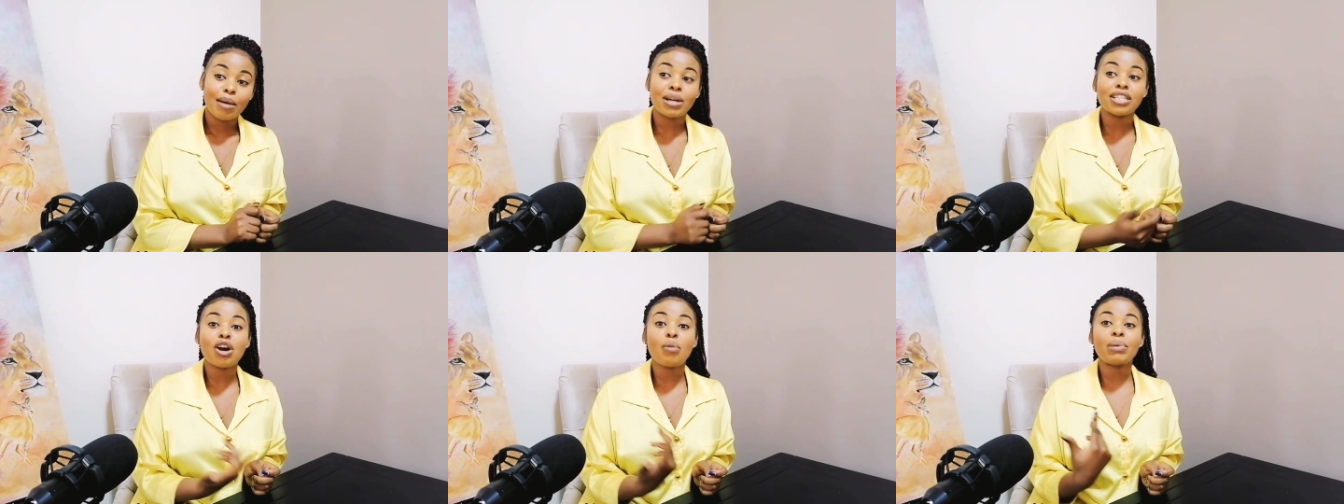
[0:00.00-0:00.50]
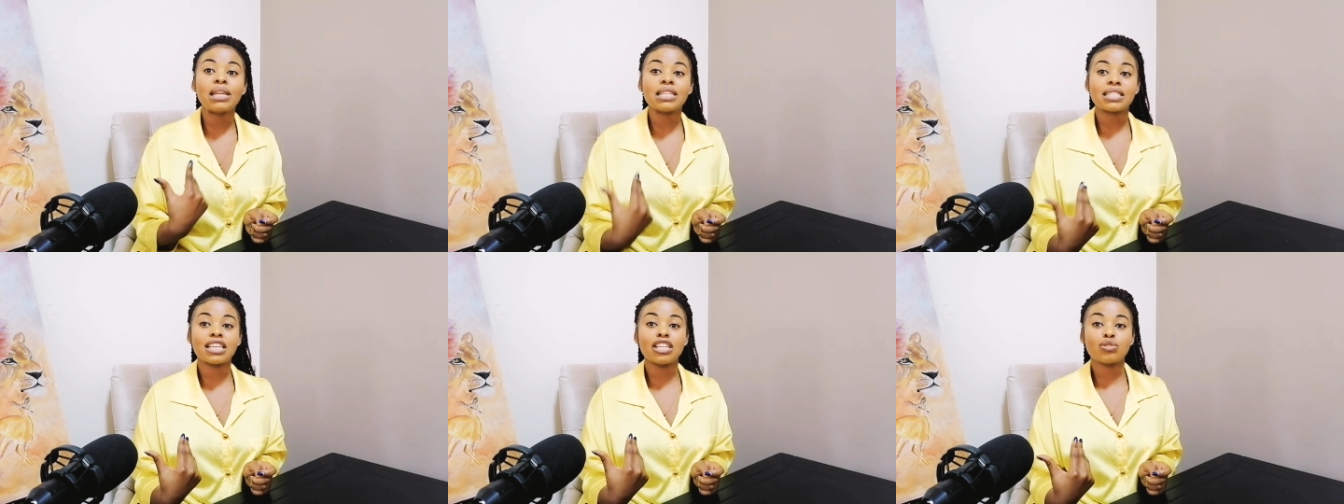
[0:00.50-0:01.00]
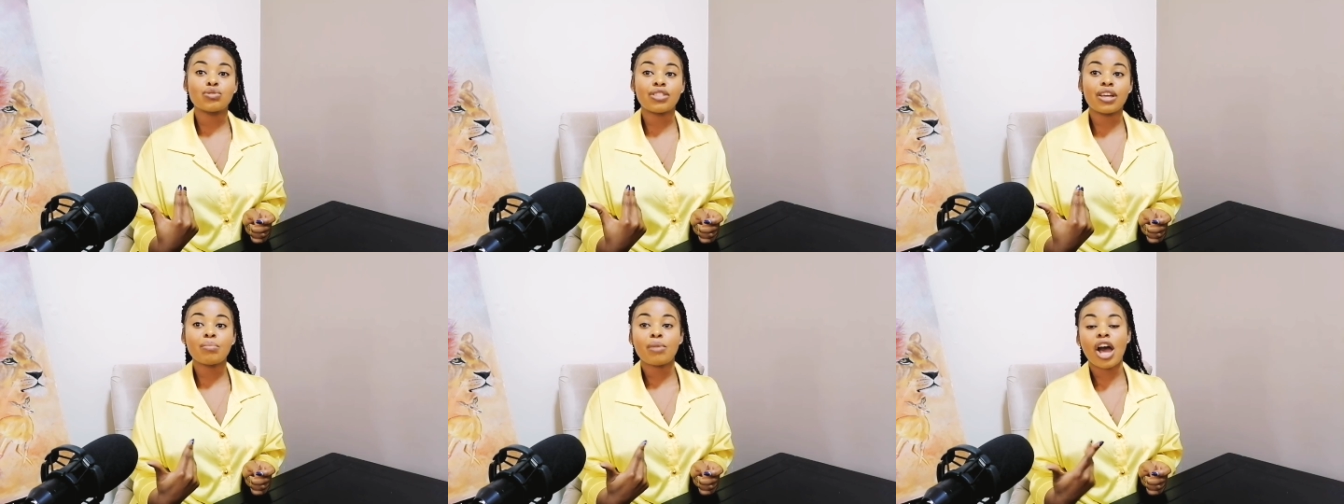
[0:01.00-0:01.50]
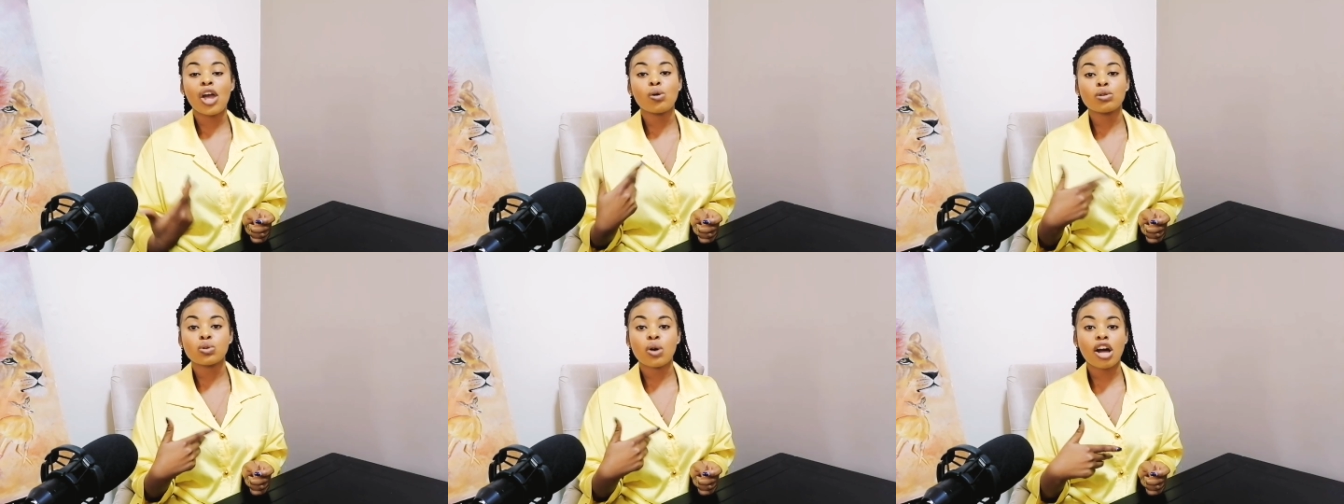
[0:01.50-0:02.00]
But now, me listening to them, I
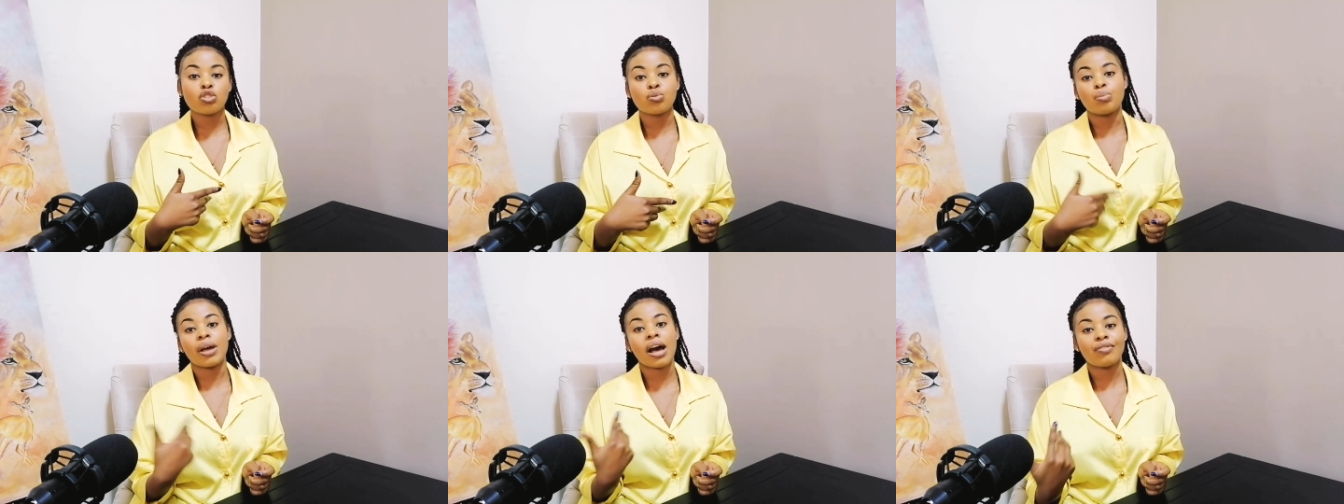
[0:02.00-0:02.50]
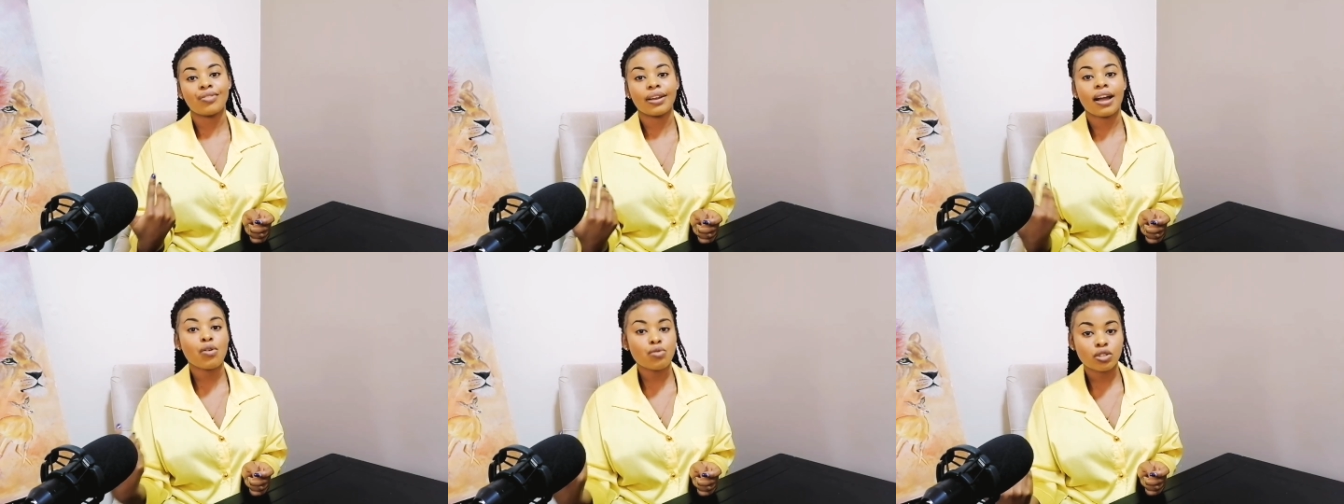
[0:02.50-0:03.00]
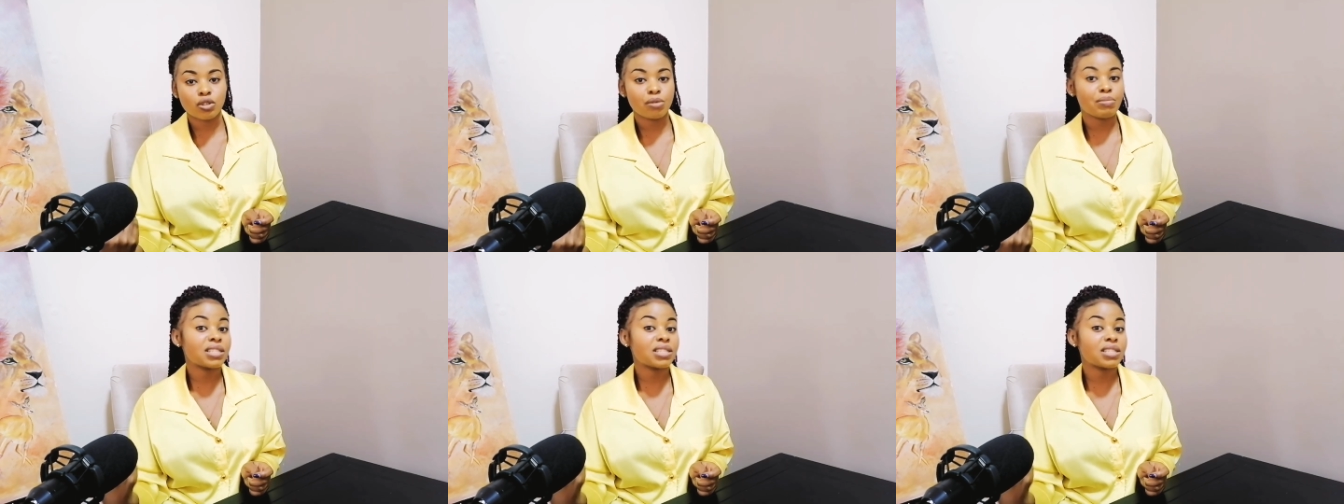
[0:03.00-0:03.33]
also had to be having a reason.